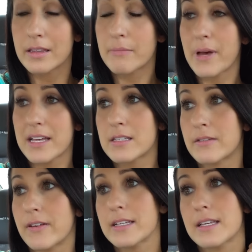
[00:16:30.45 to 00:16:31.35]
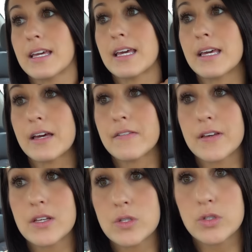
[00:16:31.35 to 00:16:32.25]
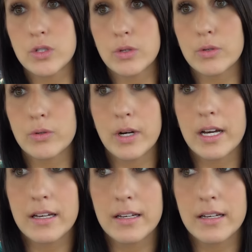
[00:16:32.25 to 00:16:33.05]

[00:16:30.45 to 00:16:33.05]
the best advice I can give is to